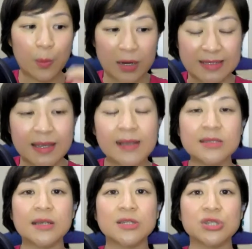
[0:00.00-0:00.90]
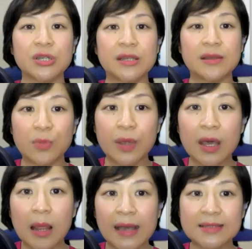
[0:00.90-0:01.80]
processes, she
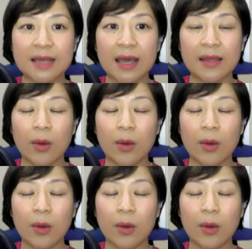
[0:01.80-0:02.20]
realized that,